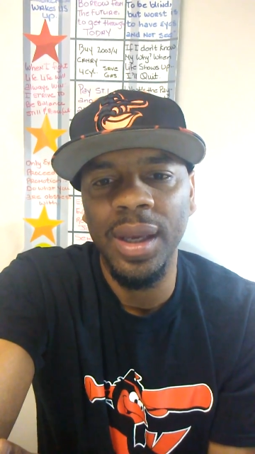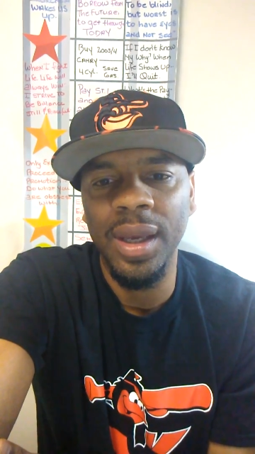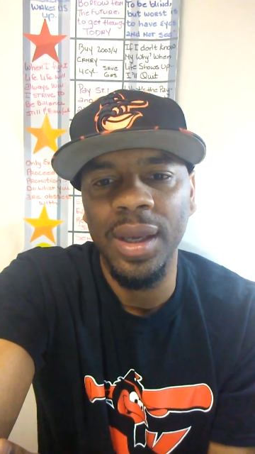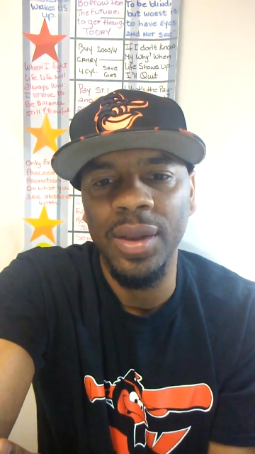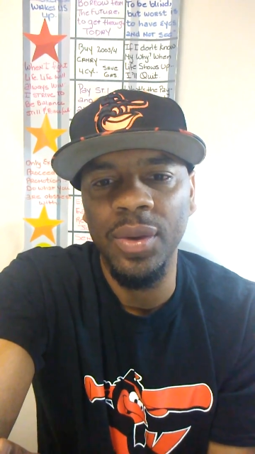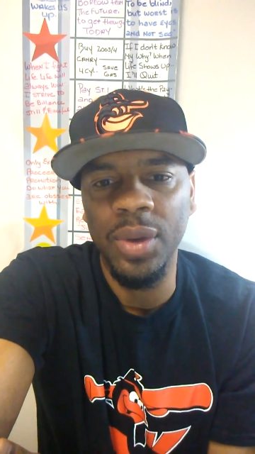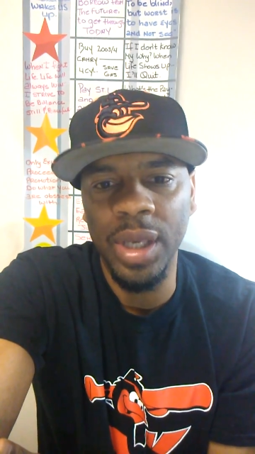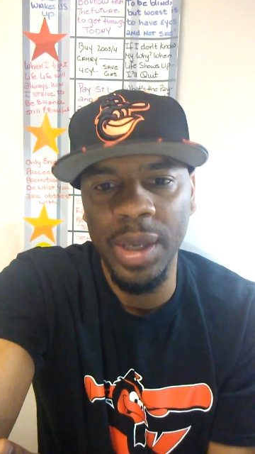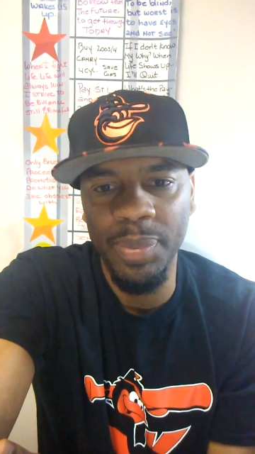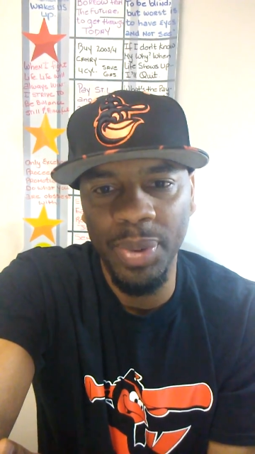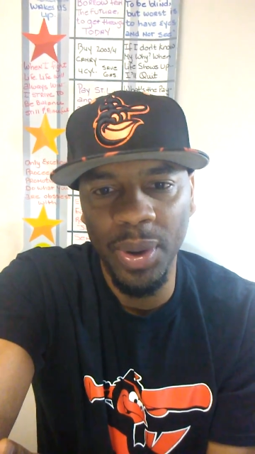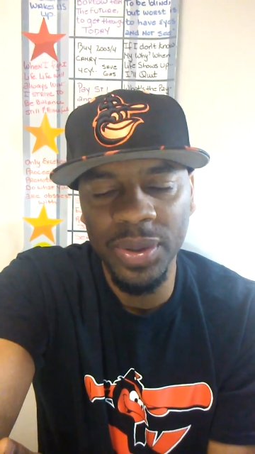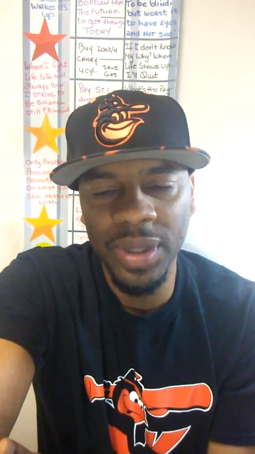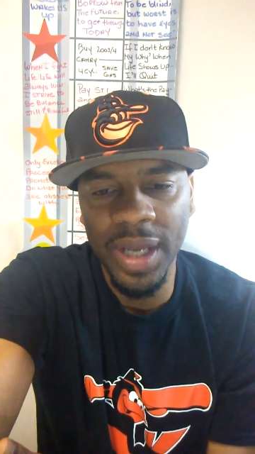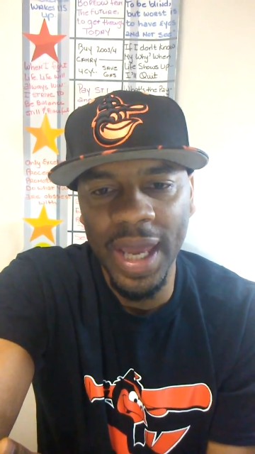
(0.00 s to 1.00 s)
You keep
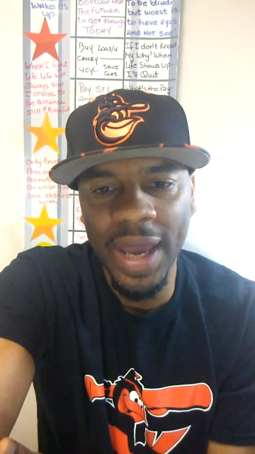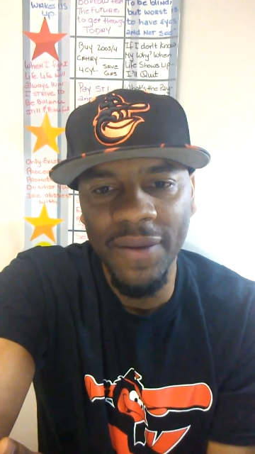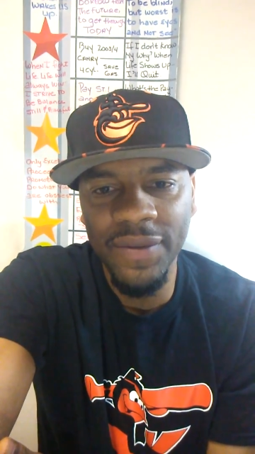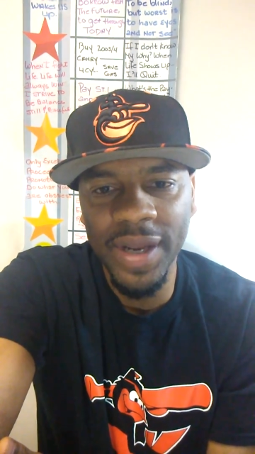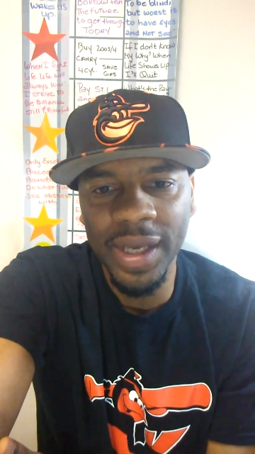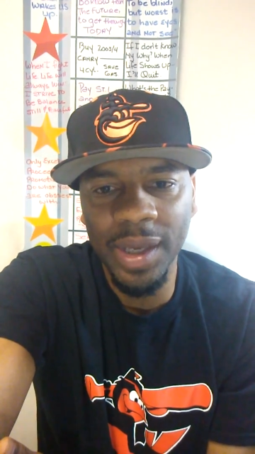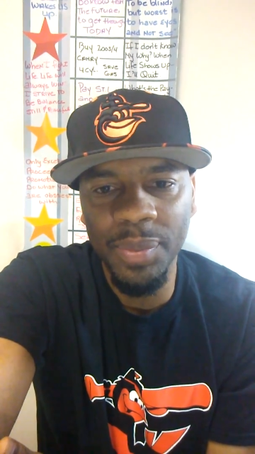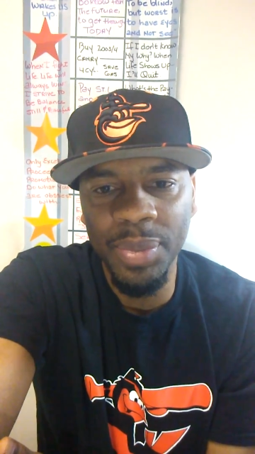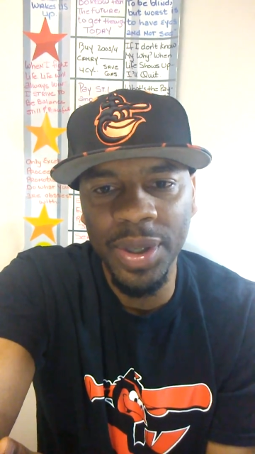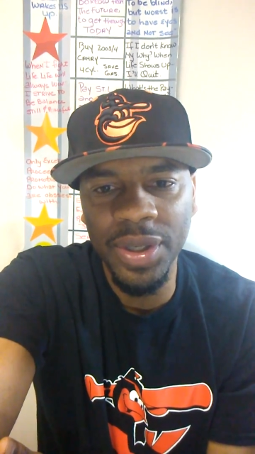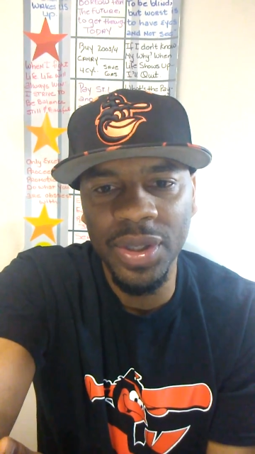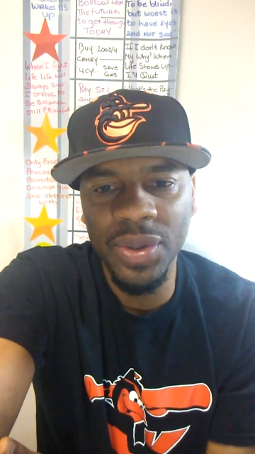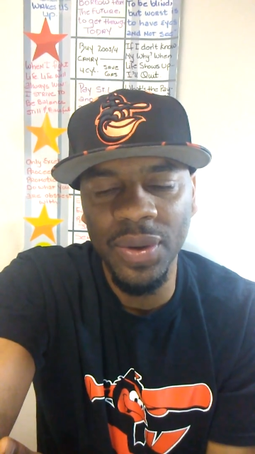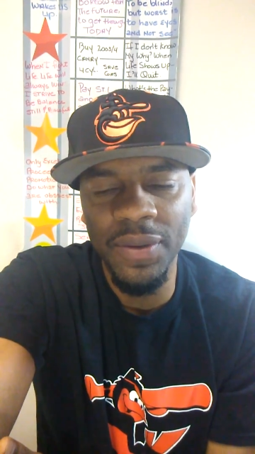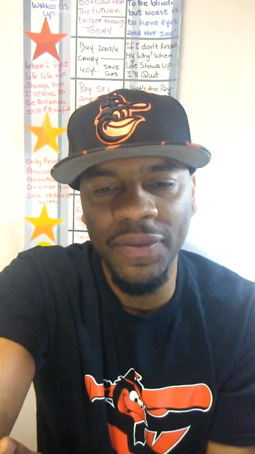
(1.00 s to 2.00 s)
posting half naked
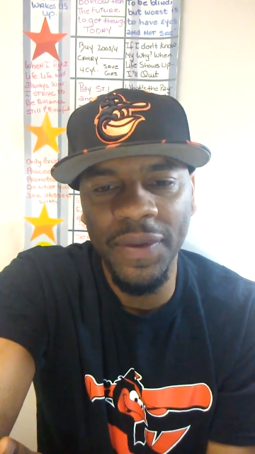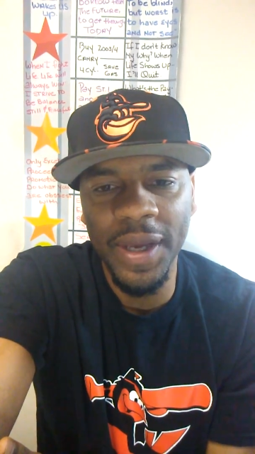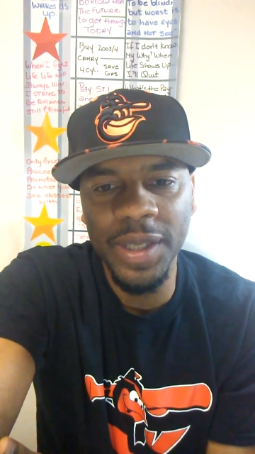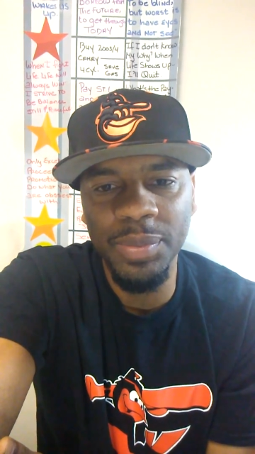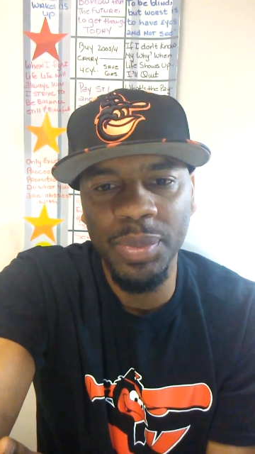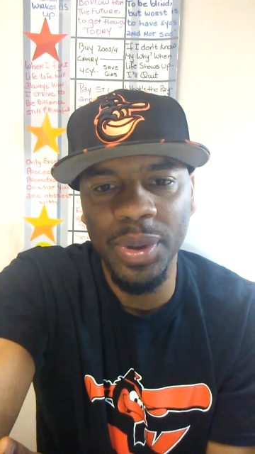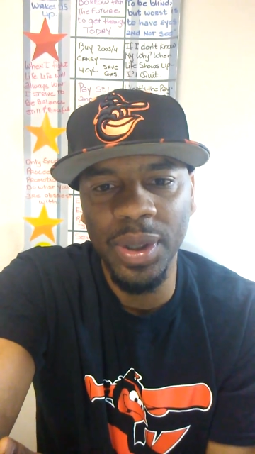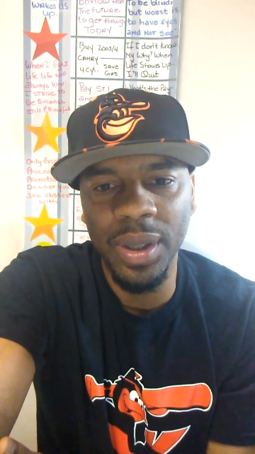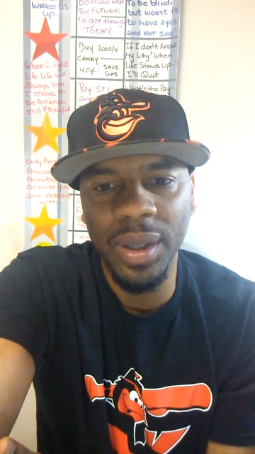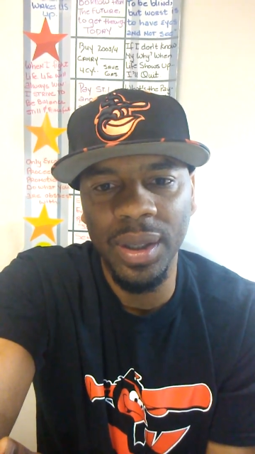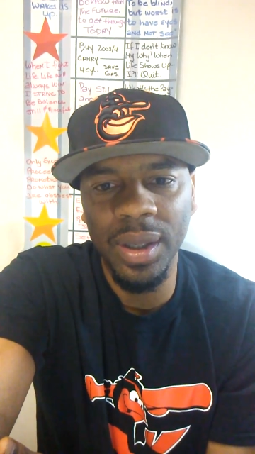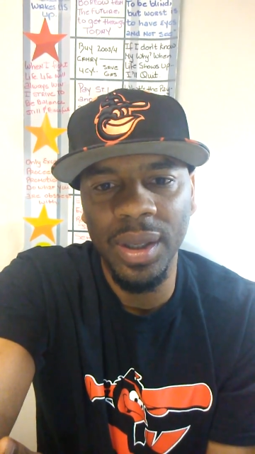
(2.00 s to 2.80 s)
pictures on Facebook,